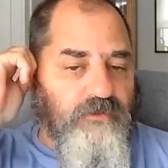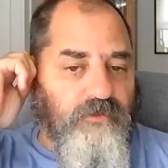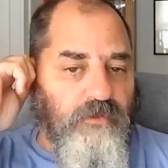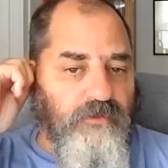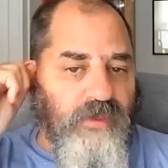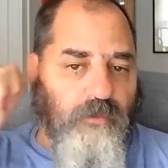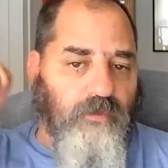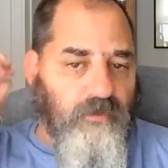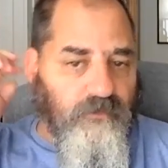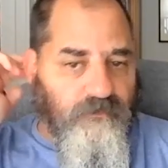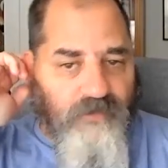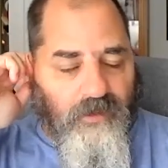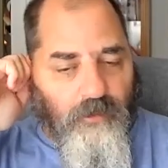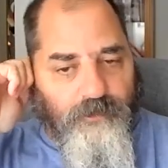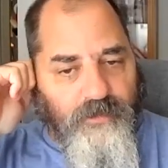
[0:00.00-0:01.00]
So they were
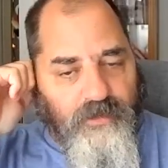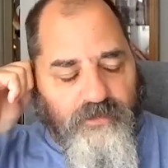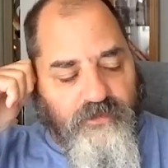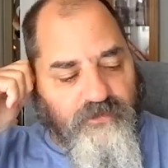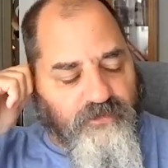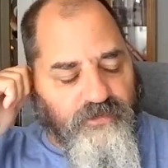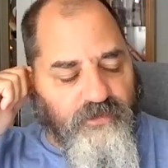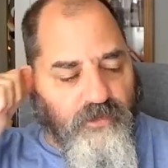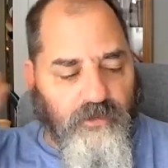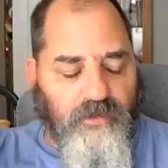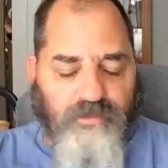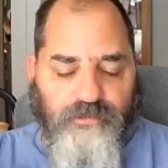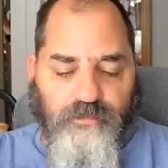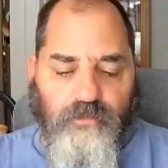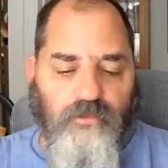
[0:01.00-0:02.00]
developing this
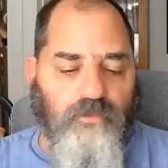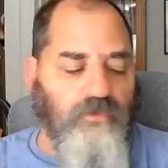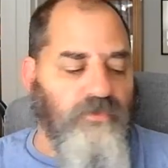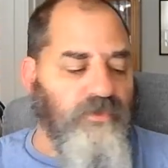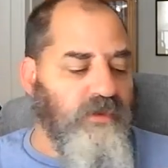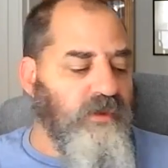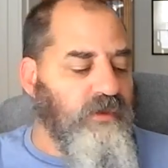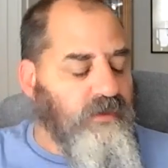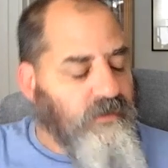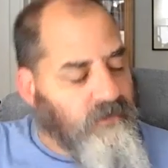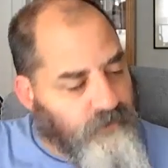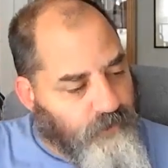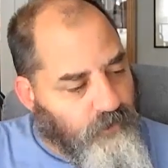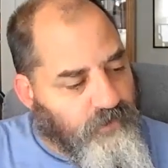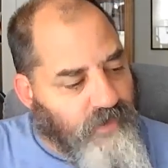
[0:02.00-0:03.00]
theory through the
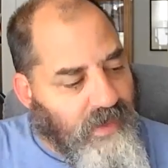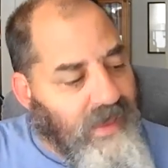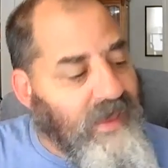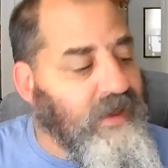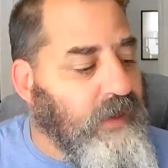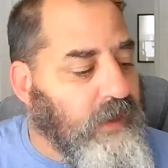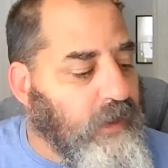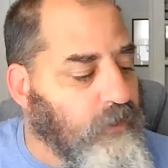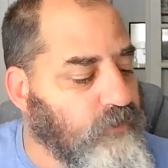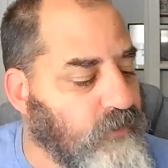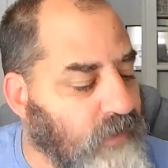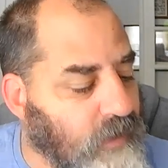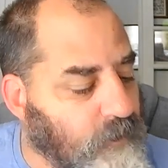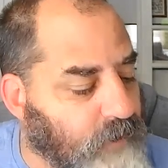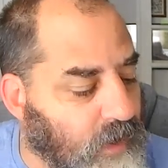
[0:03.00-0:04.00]
through the 80s,
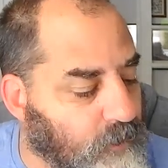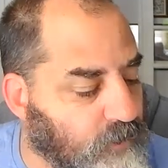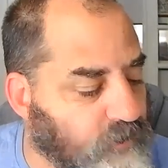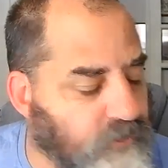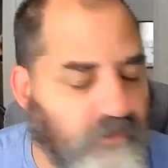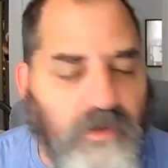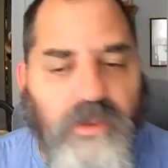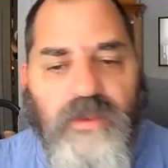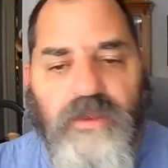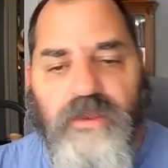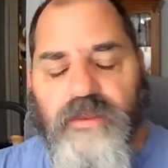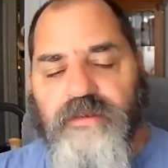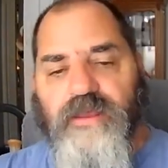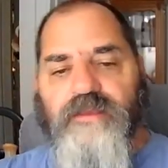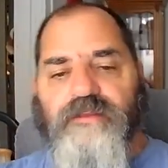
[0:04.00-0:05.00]
and they published
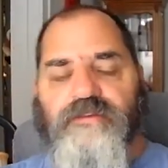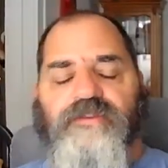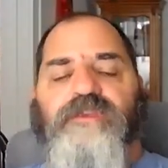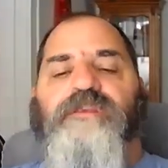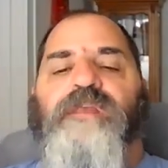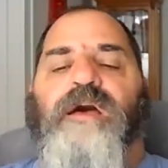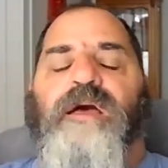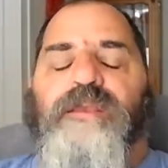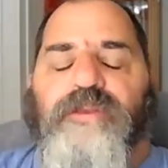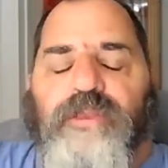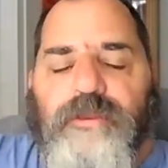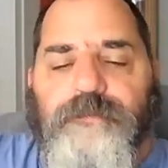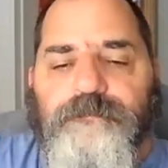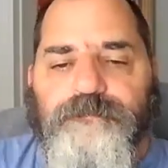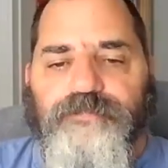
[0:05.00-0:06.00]
in
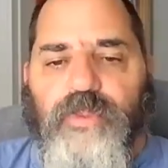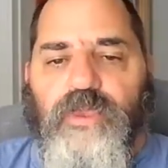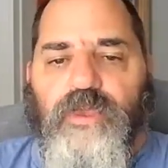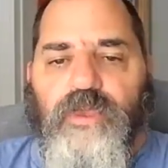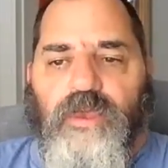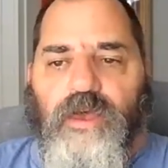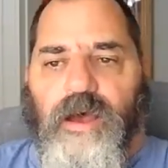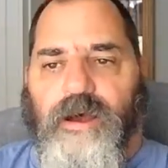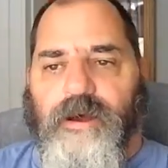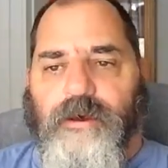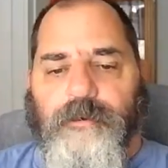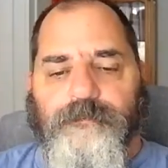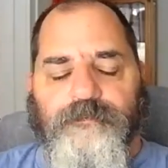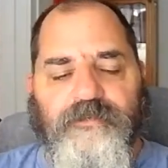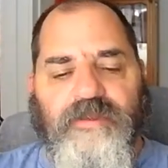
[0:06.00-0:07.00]
1990.
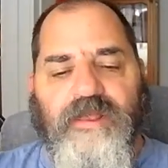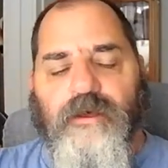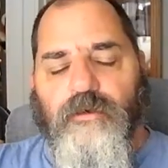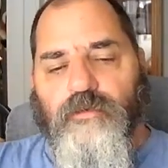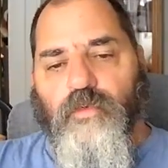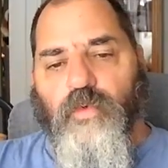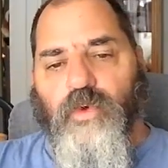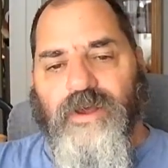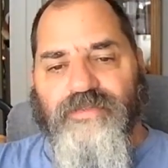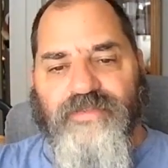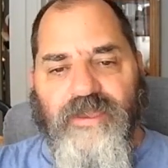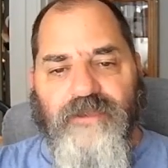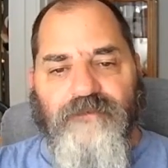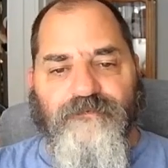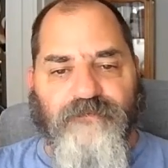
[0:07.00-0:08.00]
Um, now, what
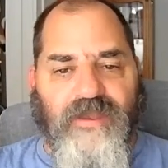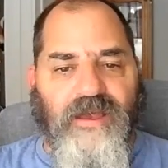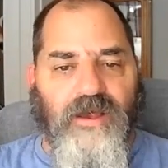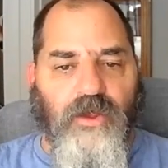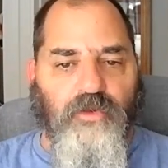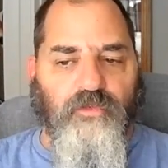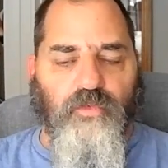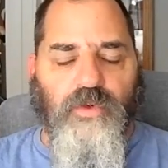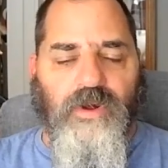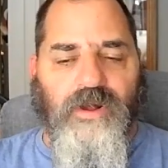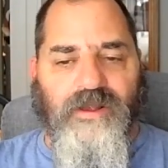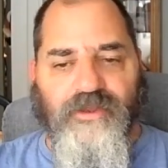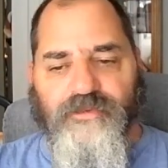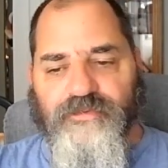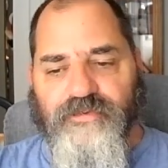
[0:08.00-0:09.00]
they found
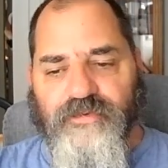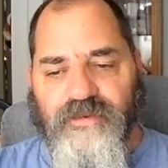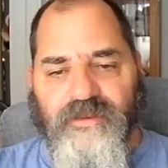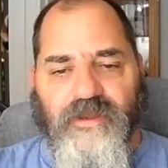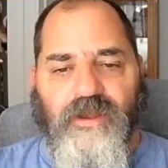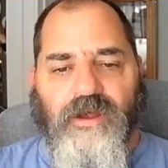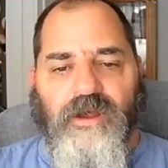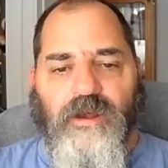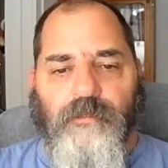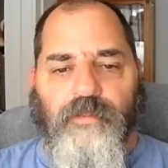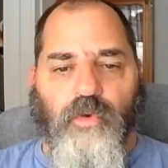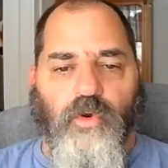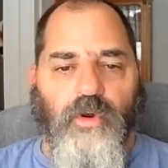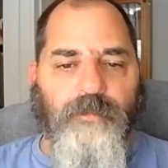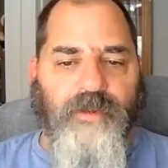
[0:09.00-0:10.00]
was
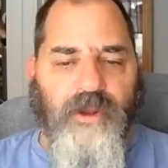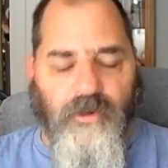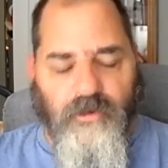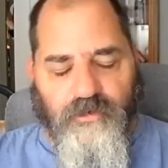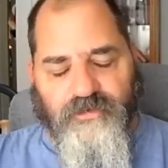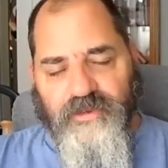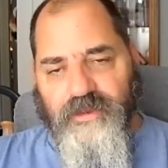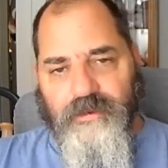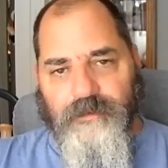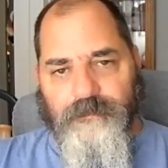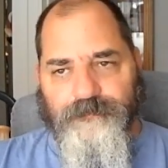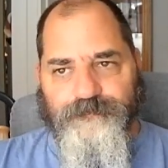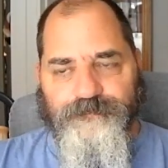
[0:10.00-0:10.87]
poor parenting